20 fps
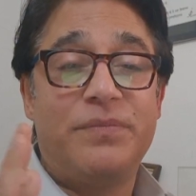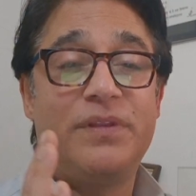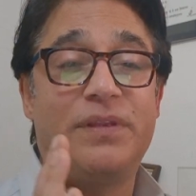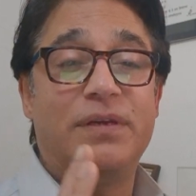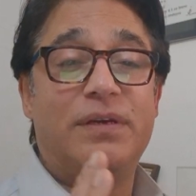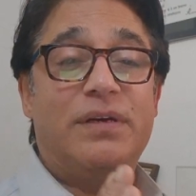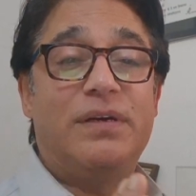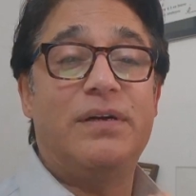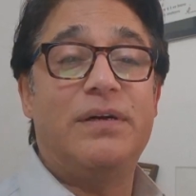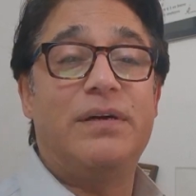
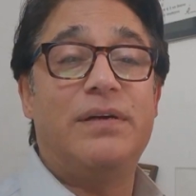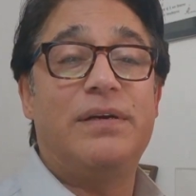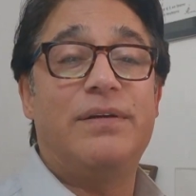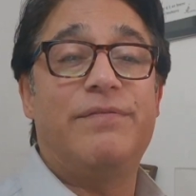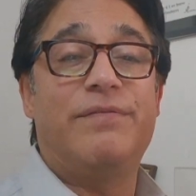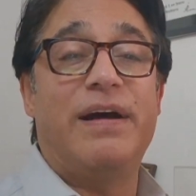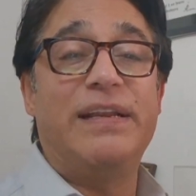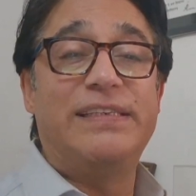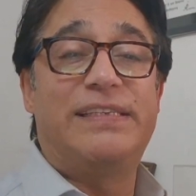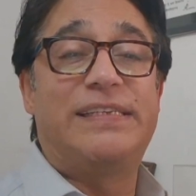the
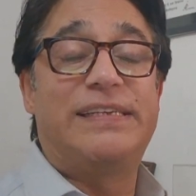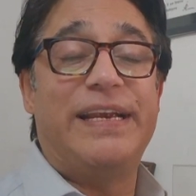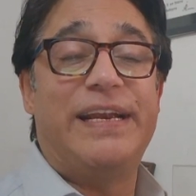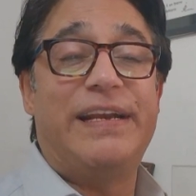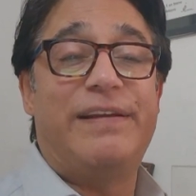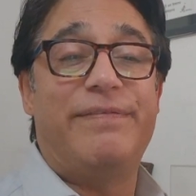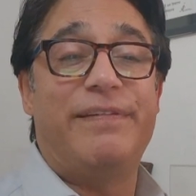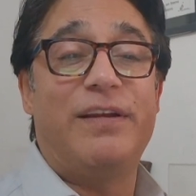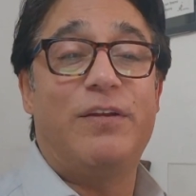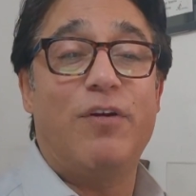one
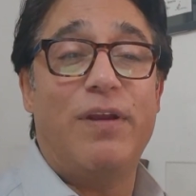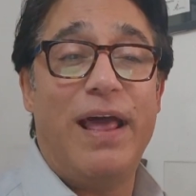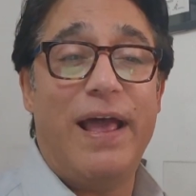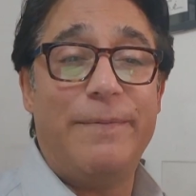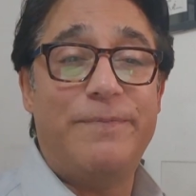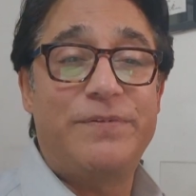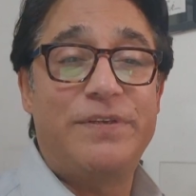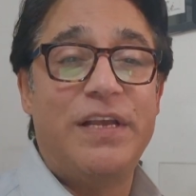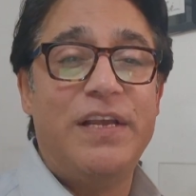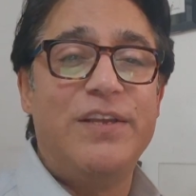state will
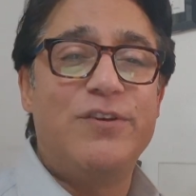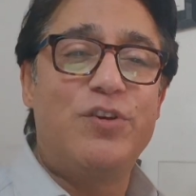collapse.